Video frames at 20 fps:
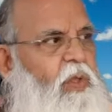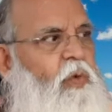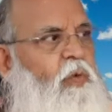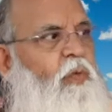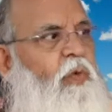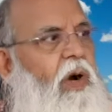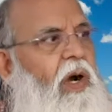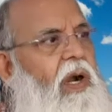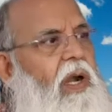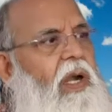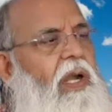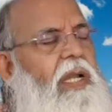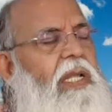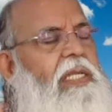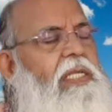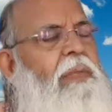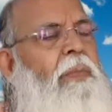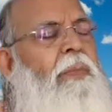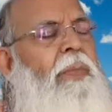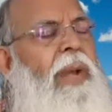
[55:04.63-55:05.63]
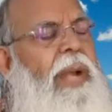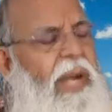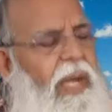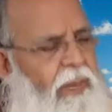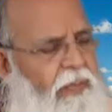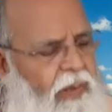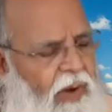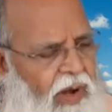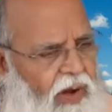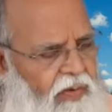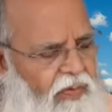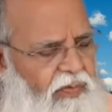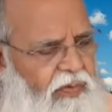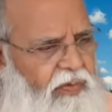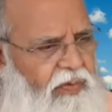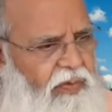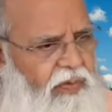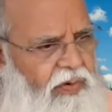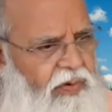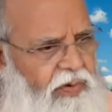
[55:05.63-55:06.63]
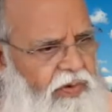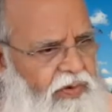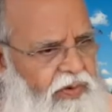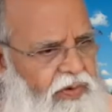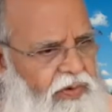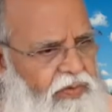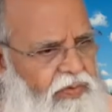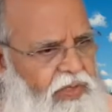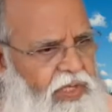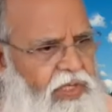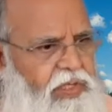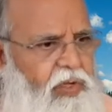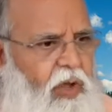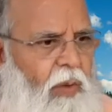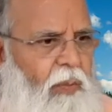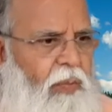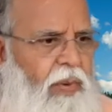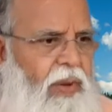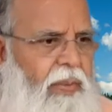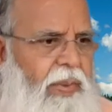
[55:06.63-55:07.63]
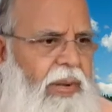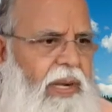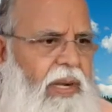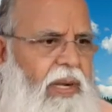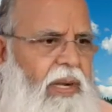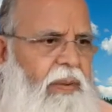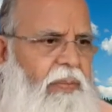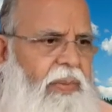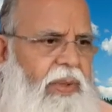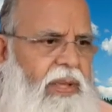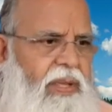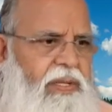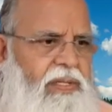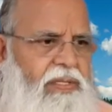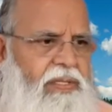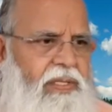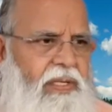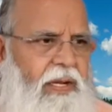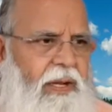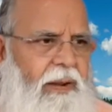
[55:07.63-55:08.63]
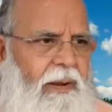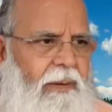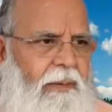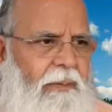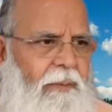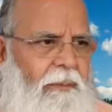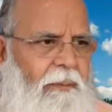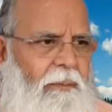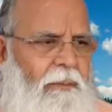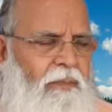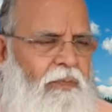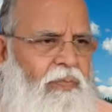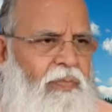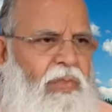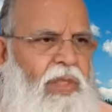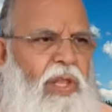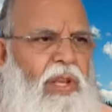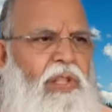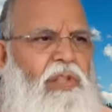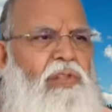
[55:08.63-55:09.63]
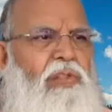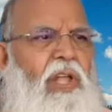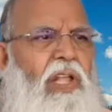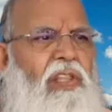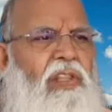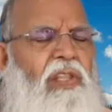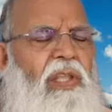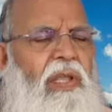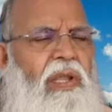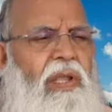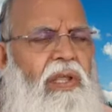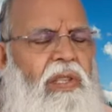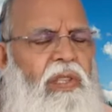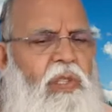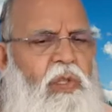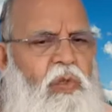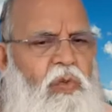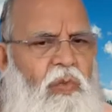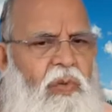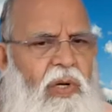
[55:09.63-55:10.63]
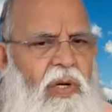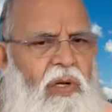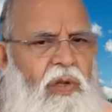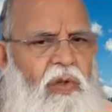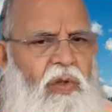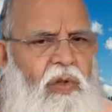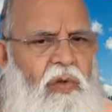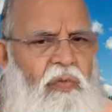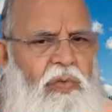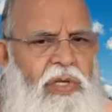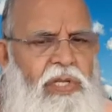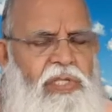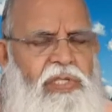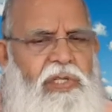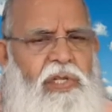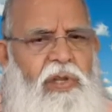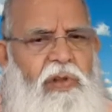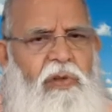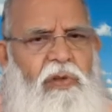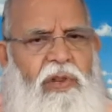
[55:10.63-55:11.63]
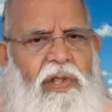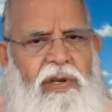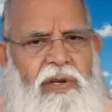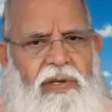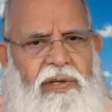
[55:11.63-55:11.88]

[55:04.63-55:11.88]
world is made up of these complementary pairs. There is nothing in this world with the singular.